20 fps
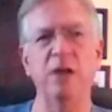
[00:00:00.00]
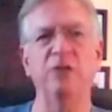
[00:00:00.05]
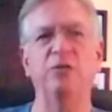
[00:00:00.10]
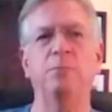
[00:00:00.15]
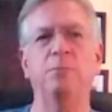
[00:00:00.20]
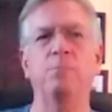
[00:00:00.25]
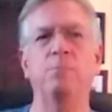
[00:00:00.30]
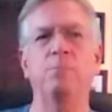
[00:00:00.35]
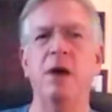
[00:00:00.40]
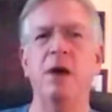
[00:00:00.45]

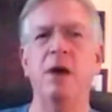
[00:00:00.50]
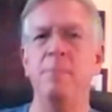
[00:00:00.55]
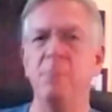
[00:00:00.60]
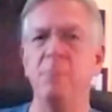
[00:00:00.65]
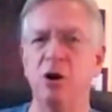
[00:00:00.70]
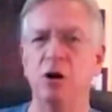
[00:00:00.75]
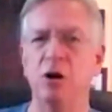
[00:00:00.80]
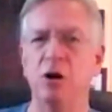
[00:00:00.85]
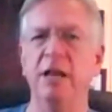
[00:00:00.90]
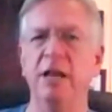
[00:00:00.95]
focus
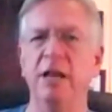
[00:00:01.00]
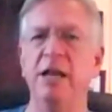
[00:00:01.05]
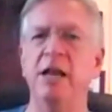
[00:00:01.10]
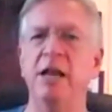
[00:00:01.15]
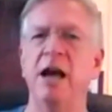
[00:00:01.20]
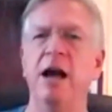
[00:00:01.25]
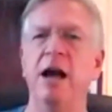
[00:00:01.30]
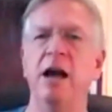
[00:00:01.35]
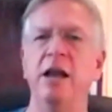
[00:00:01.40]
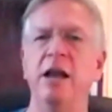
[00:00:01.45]

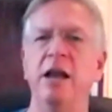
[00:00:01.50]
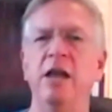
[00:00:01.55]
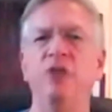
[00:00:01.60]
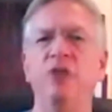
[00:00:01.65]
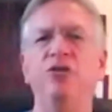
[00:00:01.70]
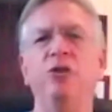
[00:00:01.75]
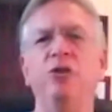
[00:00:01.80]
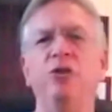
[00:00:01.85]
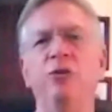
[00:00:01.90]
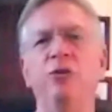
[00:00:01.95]
primarily
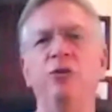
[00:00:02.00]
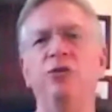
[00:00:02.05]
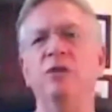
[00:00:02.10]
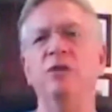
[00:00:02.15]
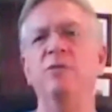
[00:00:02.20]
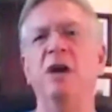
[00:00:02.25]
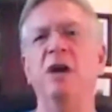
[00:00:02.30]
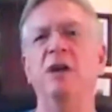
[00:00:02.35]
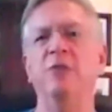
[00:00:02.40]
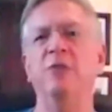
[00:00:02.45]
on
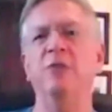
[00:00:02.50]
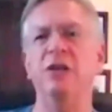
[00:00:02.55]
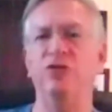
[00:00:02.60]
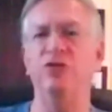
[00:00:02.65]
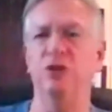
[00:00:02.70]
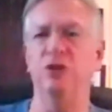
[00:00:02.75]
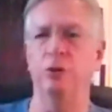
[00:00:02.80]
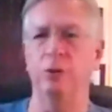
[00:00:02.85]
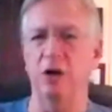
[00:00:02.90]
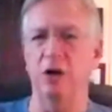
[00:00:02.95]
issues
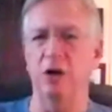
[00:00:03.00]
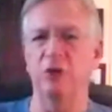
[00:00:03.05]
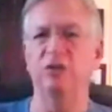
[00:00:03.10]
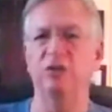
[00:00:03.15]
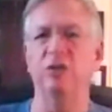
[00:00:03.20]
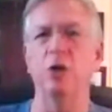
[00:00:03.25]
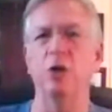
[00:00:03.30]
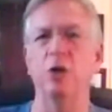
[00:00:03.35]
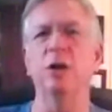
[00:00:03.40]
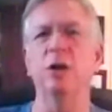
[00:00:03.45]
involving
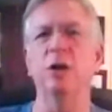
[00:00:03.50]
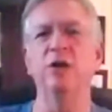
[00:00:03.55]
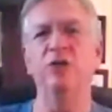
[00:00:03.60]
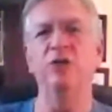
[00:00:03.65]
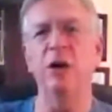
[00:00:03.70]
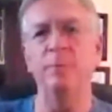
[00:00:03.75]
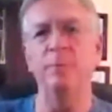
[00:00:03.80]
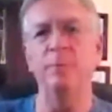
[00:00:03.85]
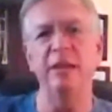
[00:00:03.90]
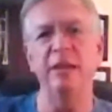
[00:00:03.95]
children. Our
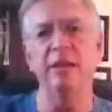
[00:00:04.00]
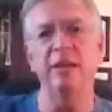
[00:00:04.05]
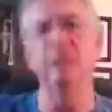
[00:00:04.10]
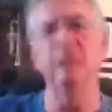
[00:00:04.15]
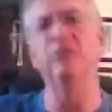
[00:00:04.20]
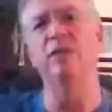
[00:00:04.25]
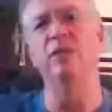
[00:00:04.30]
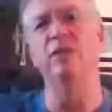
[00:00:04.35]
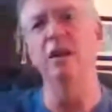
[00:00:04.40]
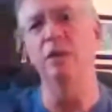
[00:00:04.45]
slogan is
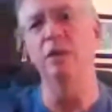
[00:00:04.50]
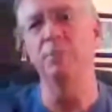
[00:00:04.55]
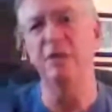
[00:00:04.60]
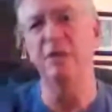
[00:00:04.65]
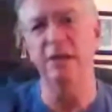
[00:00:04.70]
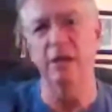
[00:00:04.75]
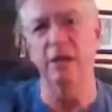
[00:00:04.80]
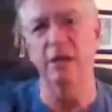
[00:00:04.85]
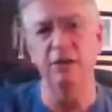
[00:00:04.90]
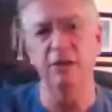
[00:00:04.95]
helping kids
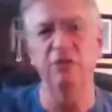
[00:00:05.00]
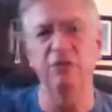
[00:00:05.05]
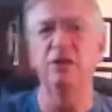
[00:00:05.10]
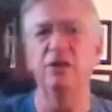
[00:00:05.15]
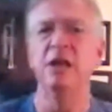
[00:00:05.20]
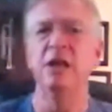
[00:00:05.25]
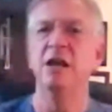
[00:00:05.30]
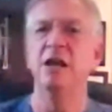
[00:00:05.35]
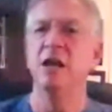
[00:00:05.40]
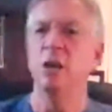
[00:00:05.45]
to help
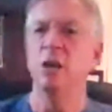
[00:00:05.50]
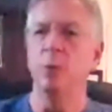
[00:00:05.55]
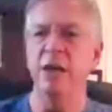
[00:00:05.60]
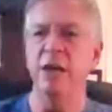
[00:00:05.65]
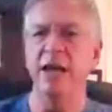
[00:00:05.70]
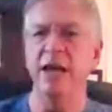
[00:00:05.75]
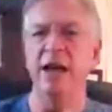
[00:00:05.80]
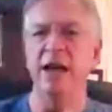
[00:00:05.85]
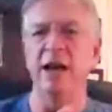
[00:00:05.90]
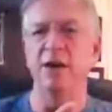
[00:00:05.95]
kids.
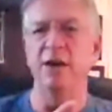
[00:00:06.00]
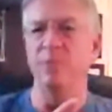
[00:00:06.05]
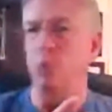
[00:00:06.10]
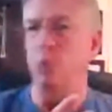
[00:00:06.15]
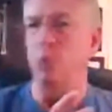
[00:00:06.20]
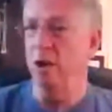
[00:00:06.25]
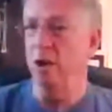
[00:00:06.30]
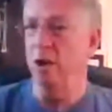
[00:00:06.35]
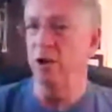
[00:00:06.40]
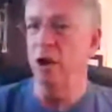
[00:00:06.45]
We
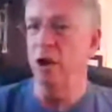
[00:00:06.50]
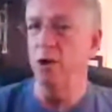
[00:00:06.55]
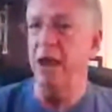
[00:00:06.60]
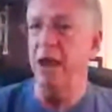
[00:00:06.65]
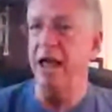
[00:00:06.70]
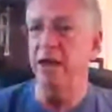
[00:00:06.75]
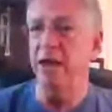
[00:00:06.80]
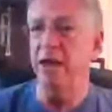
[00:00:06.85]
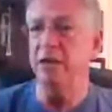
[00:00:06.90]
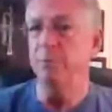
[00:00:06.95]
have a
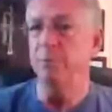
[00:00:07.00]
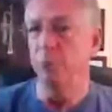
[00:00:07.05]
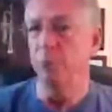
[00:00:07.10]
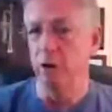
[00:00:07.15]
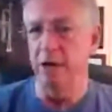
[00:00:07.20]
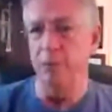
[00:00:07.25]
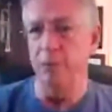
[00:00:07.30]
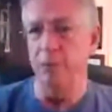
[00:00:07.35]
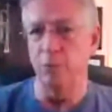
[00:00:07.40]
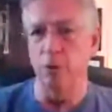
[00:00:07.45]
well-known
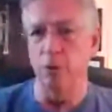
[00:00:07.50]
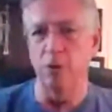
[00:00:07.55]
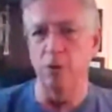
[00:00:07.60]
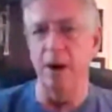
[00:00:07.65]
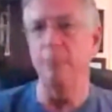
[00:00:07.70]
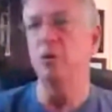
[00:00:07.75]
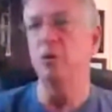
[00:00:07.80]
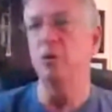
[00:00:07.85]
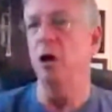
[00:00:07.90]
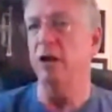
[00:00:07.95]

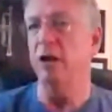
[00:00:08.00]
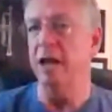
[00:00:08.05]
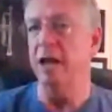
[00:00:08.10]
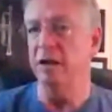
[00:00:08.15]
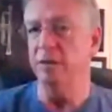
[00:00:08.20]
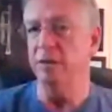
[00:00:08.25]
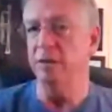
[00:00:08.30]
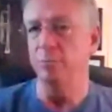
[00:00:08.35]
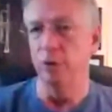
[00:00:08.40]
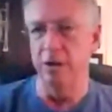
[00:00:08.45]
anti-bullying program
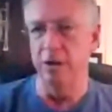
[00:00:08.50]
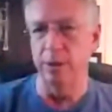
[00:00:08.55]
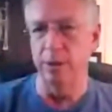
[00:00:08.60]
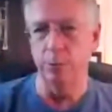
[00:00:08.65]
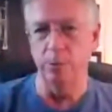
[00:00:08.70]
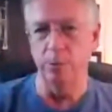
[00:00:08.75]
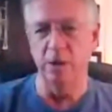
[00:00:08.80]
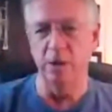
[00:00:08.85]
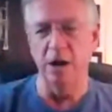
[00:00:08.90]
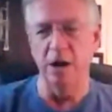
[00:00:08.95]
called
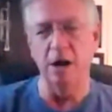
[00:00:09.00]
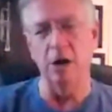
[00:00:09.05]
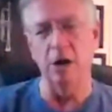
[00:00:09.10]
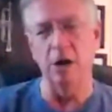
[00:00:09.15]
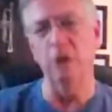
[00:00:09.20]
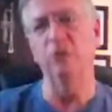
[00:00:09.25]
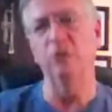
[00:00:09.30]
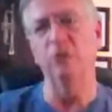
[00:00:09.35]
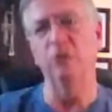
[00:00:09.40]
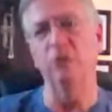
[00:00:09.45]
Anti-Bullying
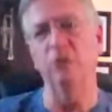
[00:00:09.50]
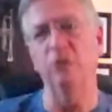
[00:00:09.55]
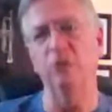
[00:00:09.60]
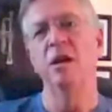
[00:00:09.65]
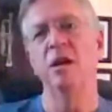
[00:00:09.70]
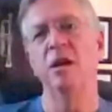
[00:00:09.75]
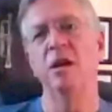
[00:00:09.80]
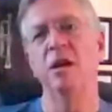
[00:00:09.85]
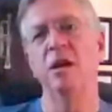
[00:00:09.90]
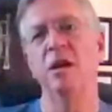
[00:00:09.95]
Through the
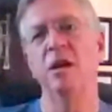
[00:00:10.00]
Arts.